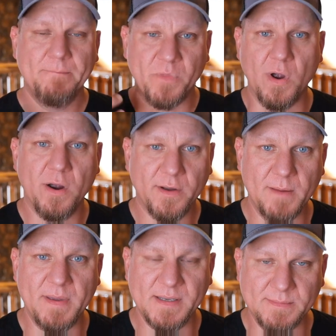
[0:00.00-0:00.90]
there are
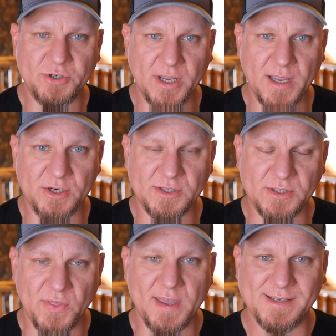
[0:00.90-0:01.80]
going to be some changes
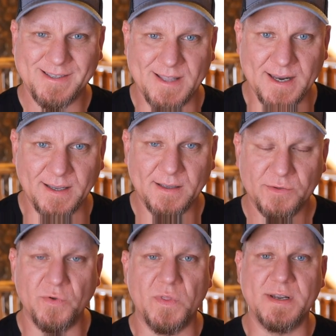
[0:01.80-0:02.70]
to the aesthetic,
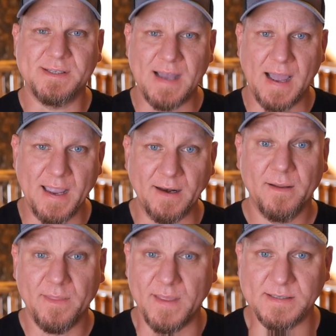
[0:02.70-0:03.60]
to the
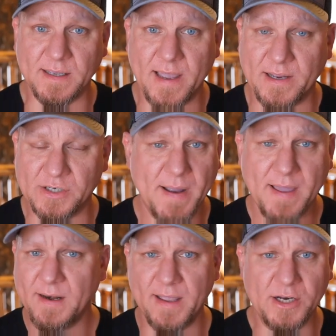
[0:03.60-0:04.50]
design, things like that, just
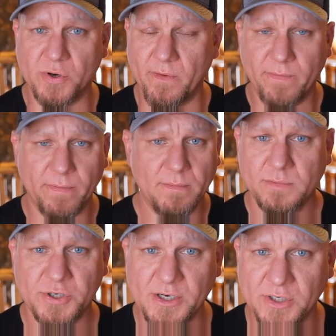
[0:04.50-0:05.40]
by the nature of
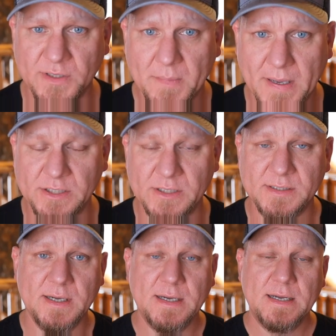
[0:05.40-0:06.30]
changing the
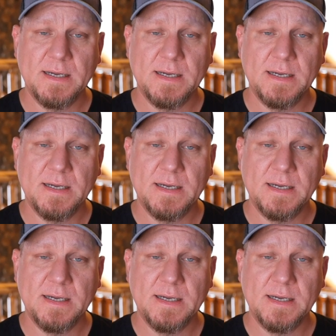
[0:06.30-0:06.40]
pages.